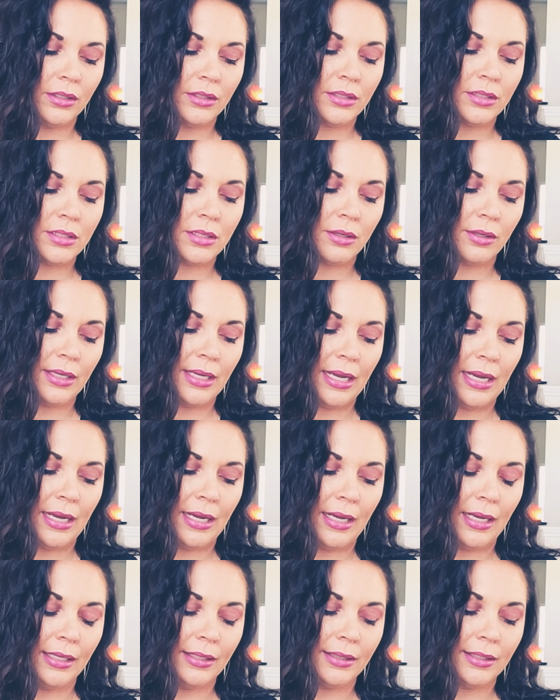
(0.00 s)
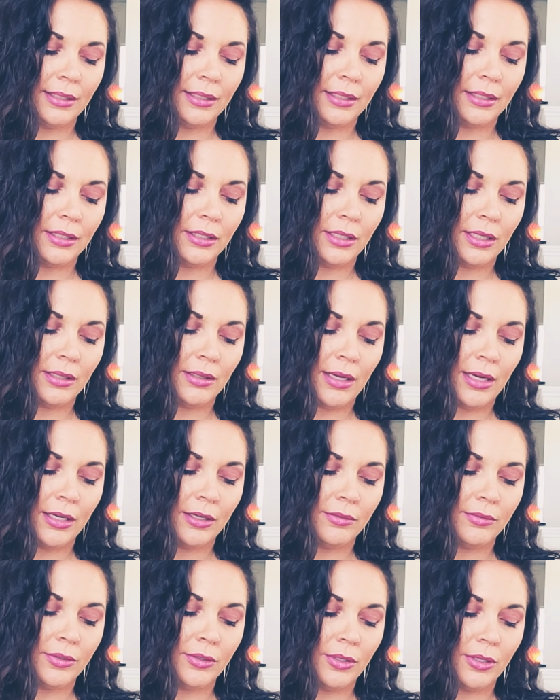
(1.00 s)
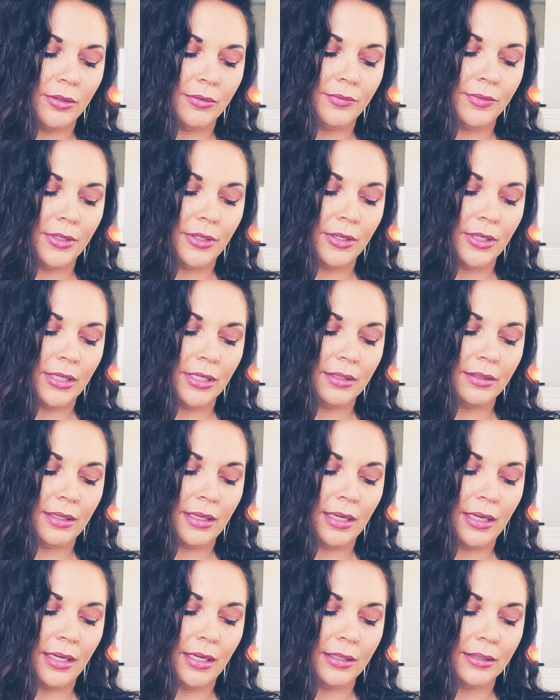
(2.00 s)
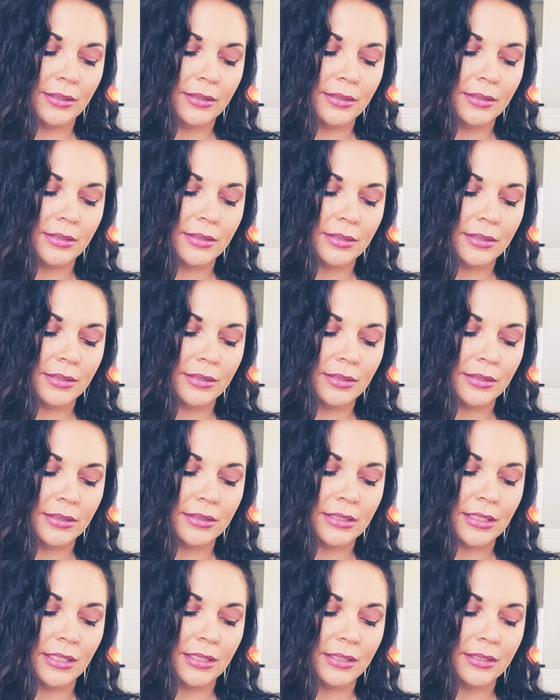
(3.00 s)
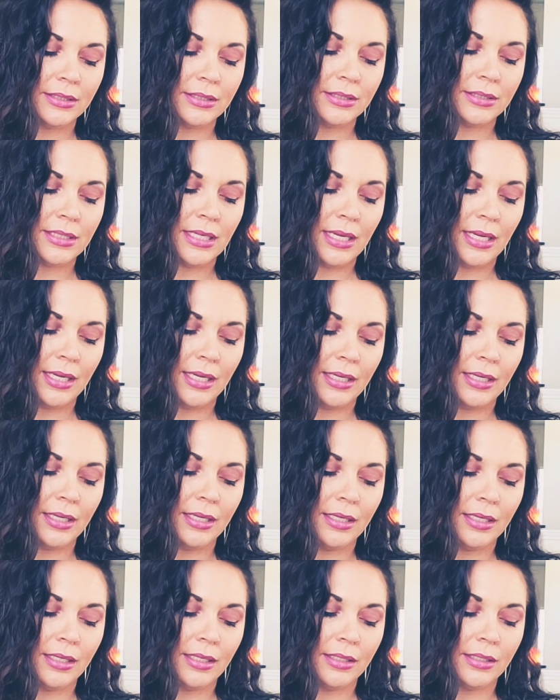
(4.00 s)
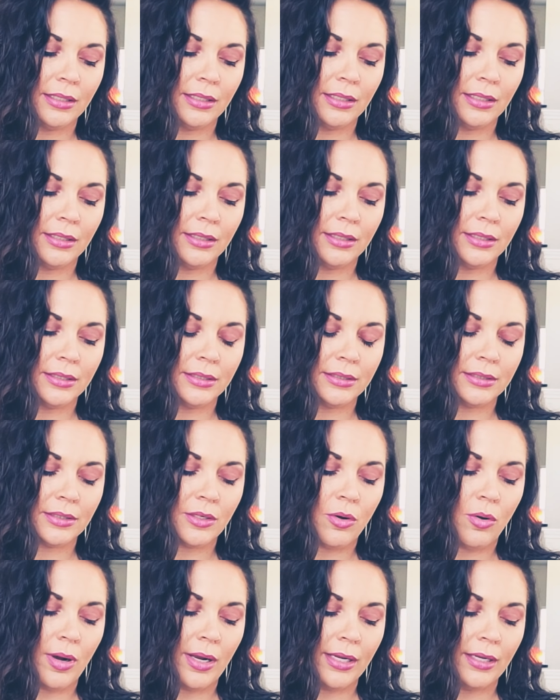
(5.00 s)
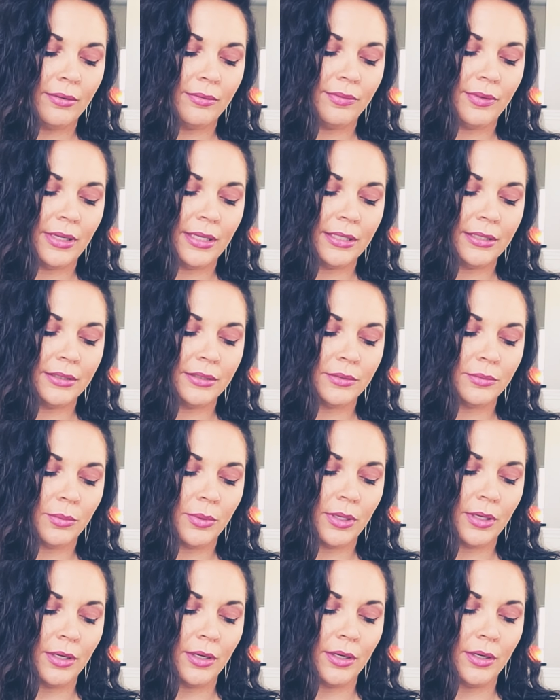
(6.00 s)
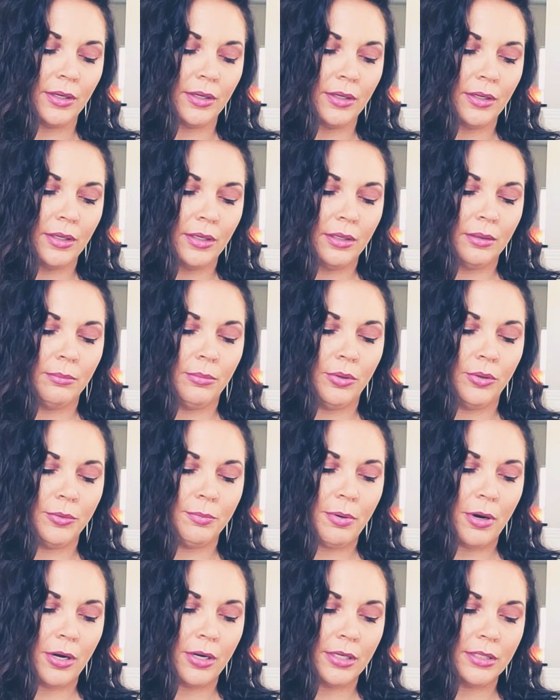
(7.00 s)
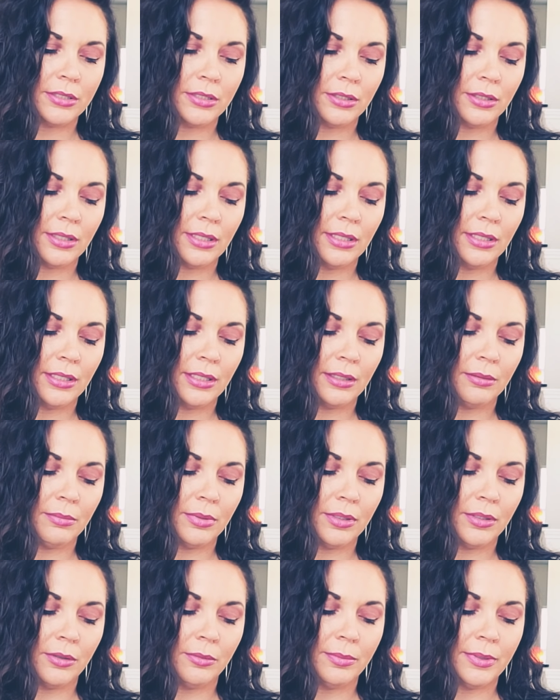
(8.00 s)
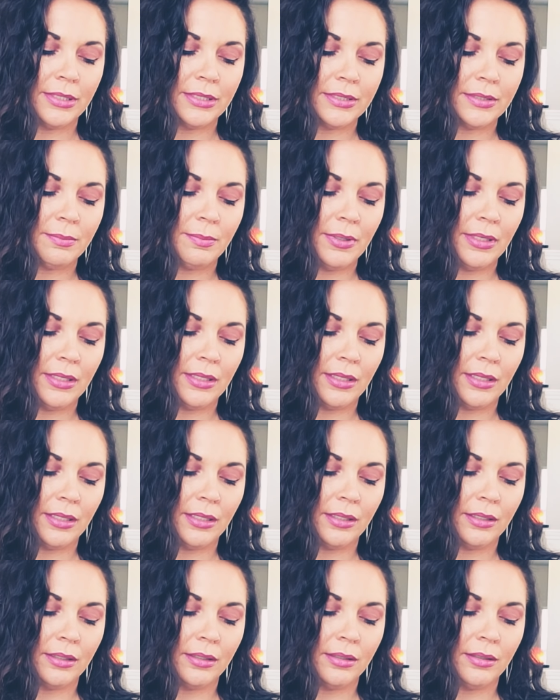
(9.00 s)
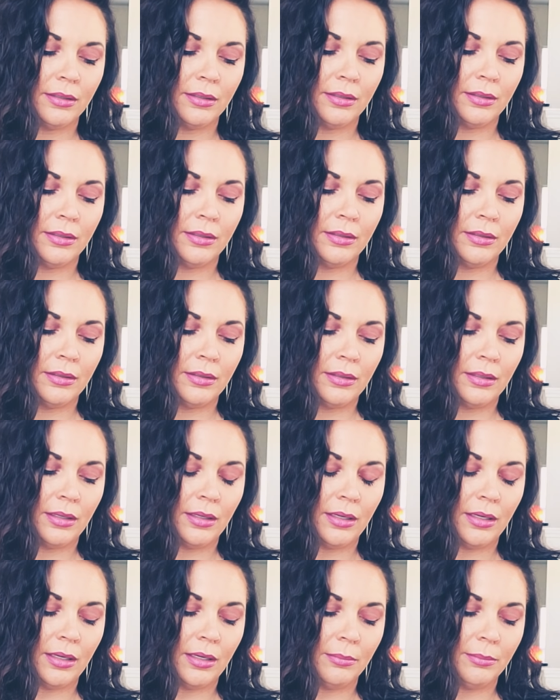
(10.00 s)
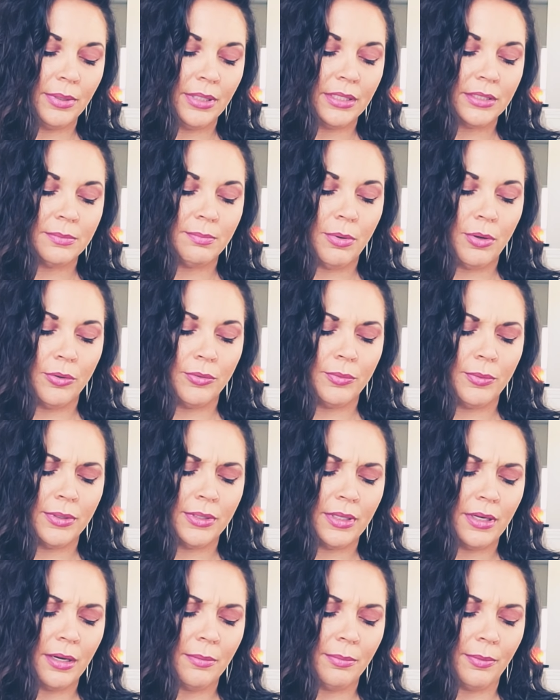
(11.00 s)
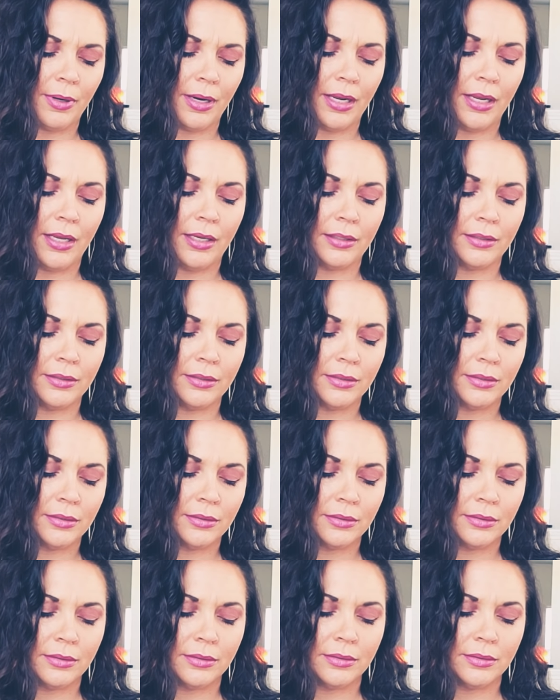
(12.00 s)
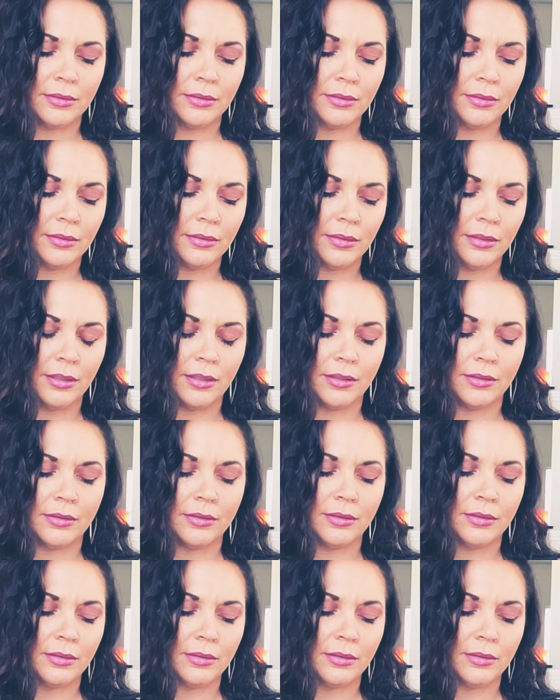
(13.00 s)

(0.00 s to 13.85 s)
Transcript: So yeah, I think a lot of you are fearing that it's going to stay in this quiet phase where both parties are thinking but nobody's speaking, because both want the upper hand, you know,